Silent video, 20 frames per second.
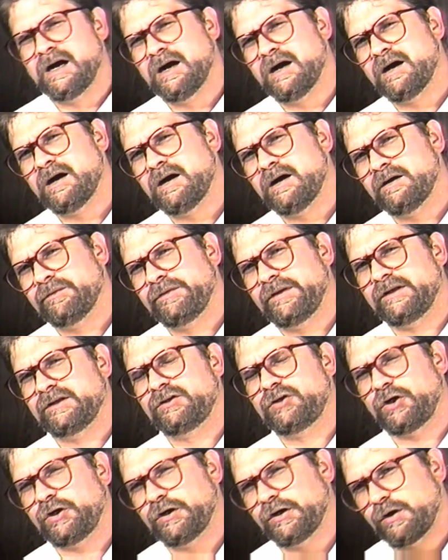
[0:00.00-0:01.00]
uh,
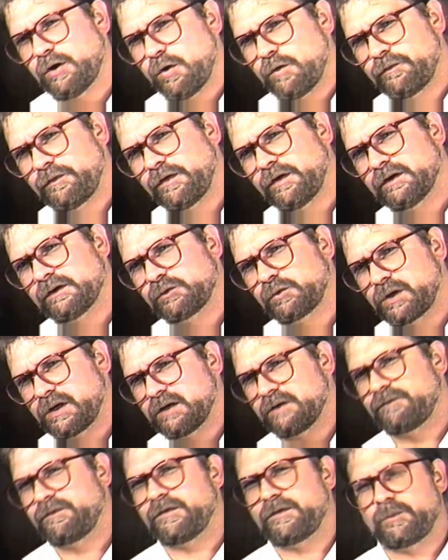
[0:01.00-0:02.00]
then turn it over,
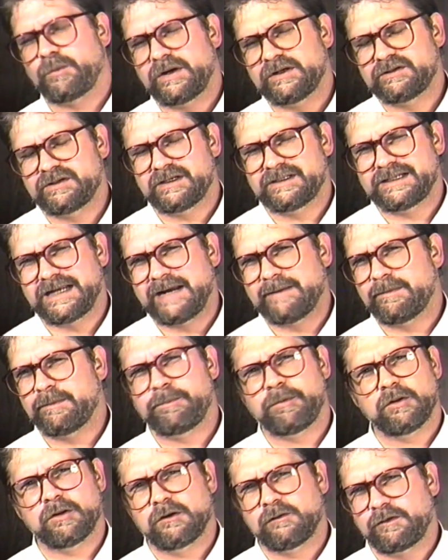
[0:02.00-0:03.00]
grill it for the rest of the time
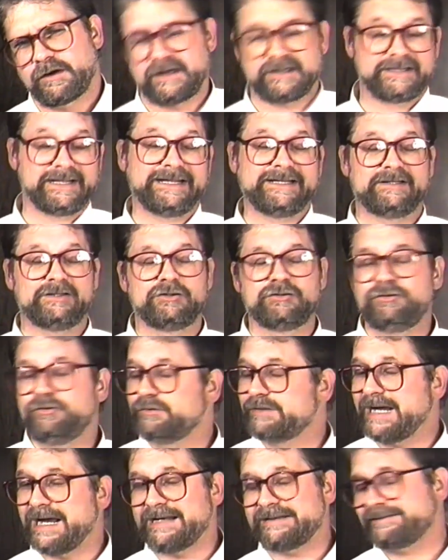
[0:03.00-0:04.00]
and pull over. They
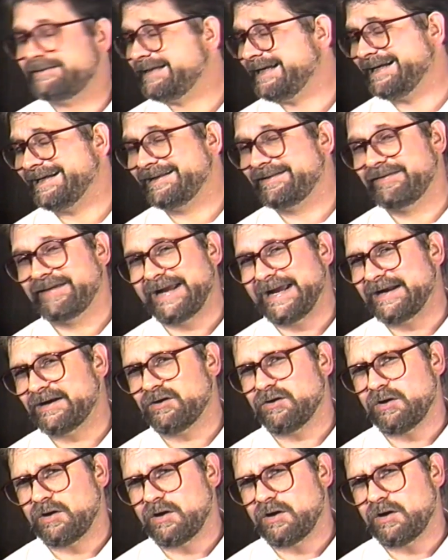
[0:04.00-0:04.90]
do not take that